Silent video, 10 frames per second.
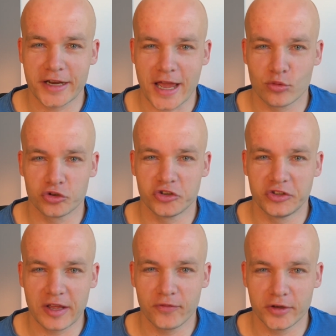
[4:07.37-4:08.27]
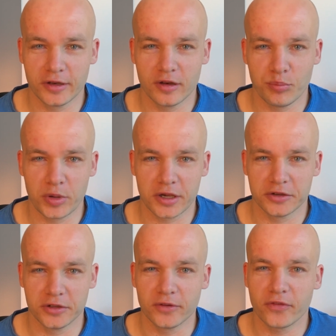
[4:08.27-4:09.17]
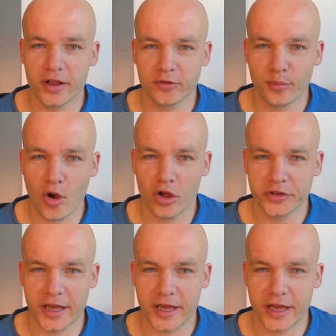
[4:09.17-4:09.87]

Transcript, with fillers: I would definitely pick a different spot,